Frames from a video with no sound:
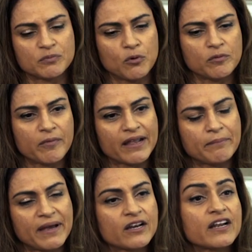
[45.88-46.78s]
support them make
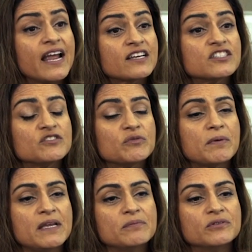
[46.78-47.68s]
better connections
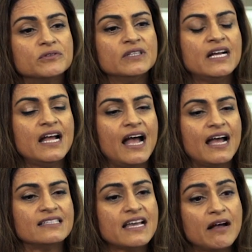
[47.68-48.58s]
with people,
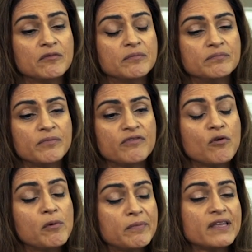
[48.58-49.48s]
and to help them
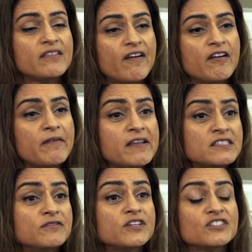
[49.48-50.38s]
perform and be the very
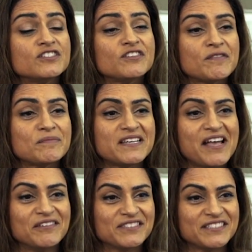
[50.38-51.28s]
best versions of
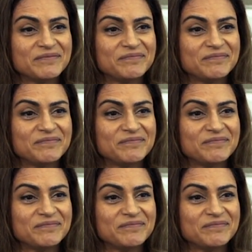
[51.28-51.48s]
themselves.